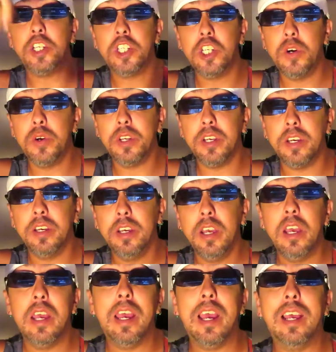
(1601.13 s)
showing you,
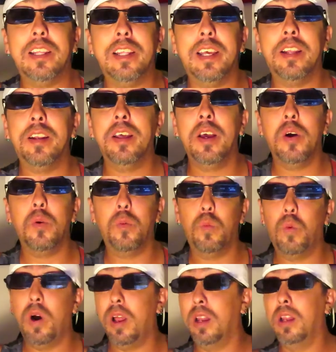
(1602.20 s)
and then
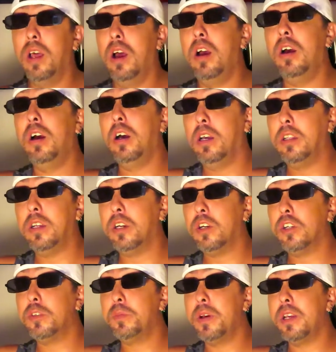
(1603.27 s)
voila, there
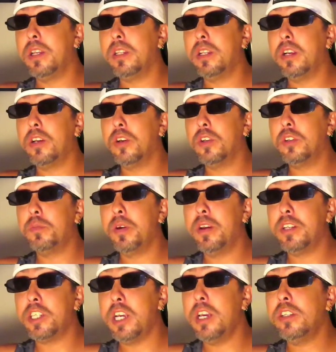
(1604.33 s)
goes my there goes my
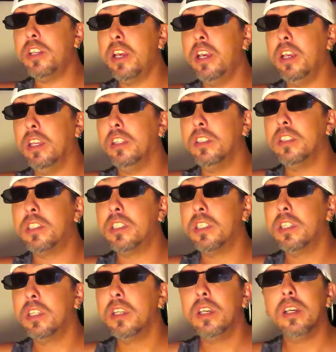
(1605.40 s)
jazz hands.
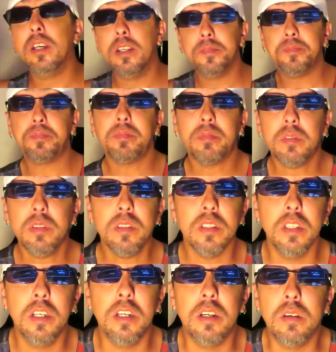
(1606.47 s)

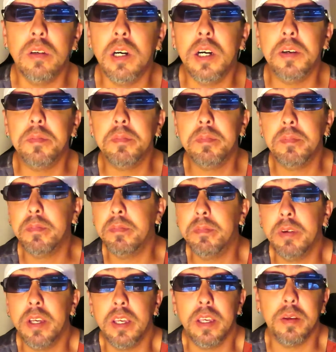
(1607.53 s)
You know, um,
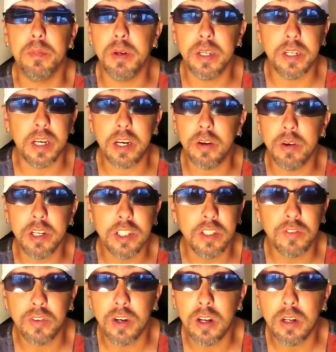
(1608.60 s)
my my decorations
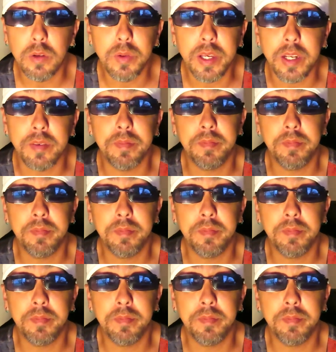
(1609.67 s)
for Halloween.